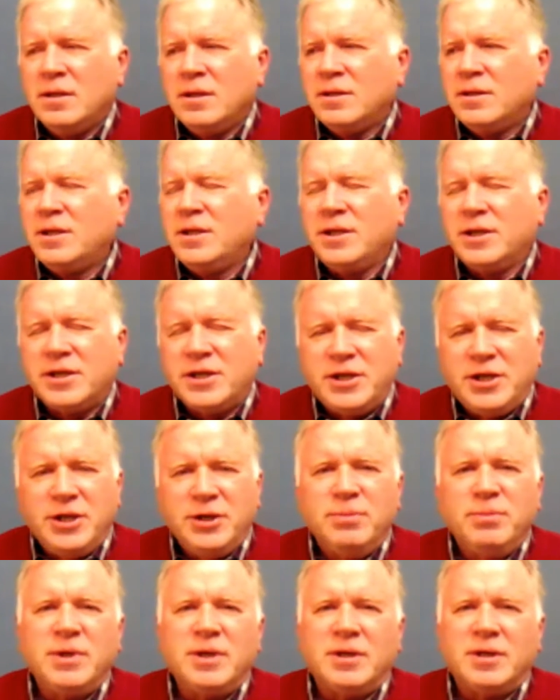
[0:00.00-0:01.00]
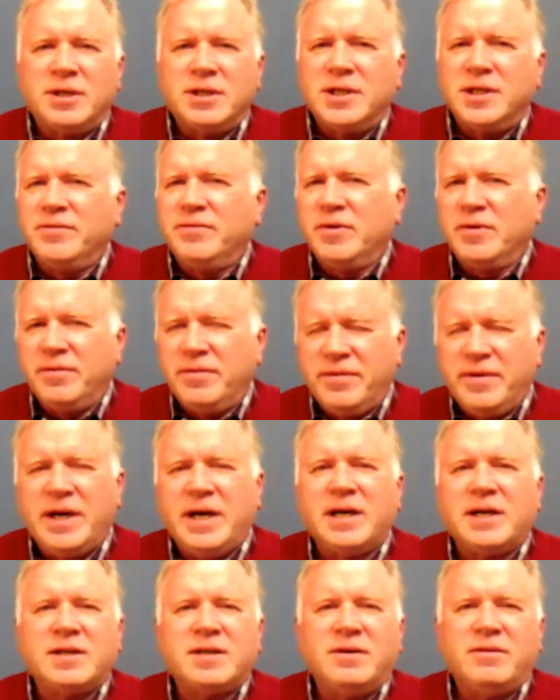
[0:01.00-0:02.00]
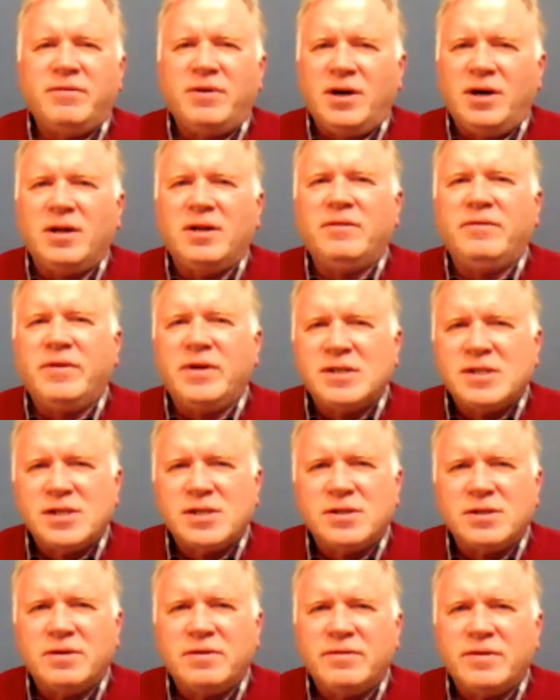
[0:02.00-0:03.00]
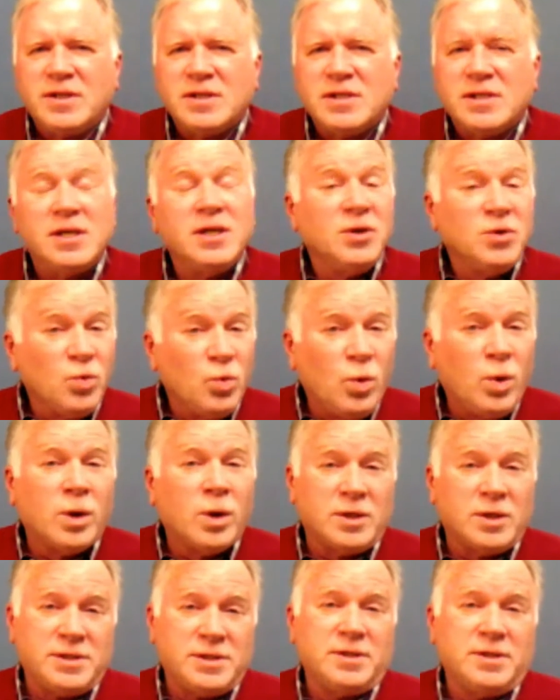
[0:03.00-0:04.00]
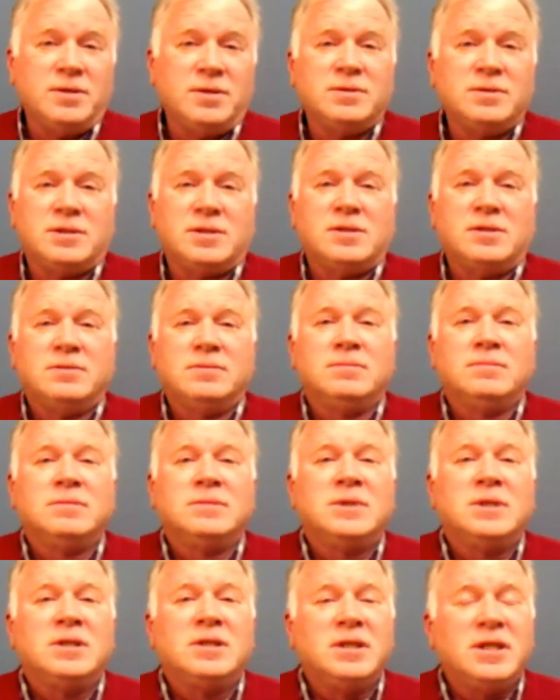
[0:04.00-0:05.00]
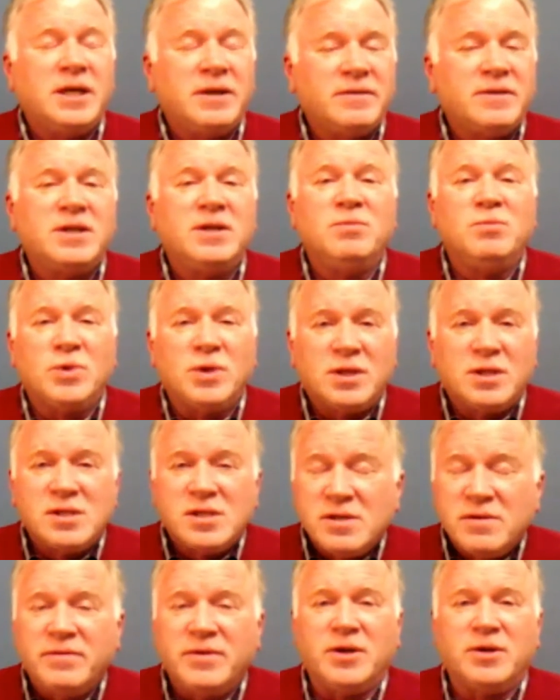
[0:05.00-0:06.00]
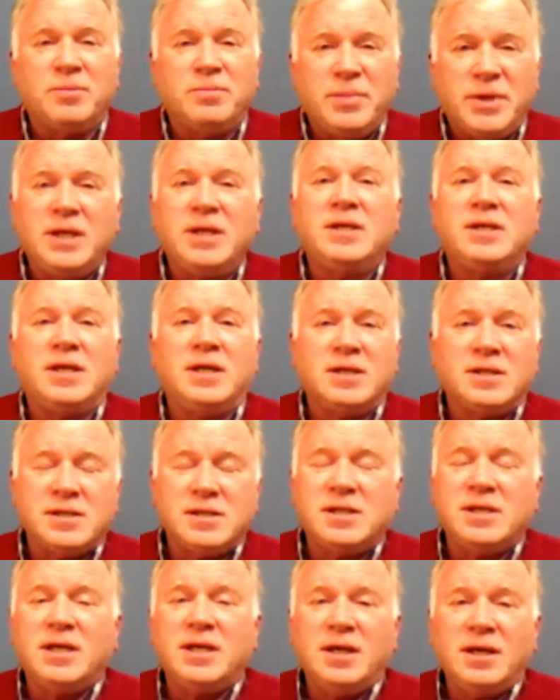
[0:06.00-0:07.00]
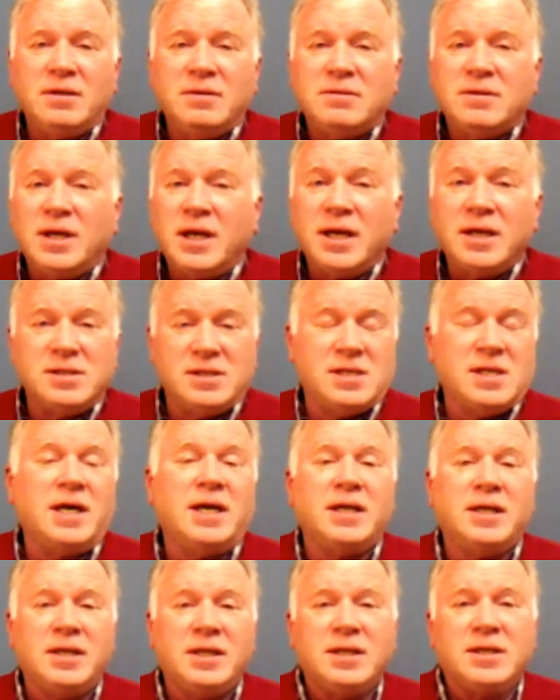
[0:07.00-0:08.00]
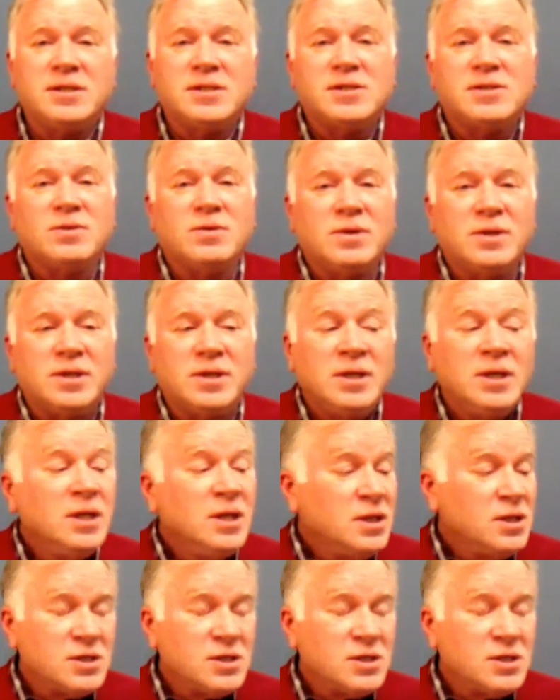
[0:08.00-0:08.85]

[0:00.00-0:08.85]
The accumulative effect of all of his service in war zones left him with severe PTSD, anxiety disorder.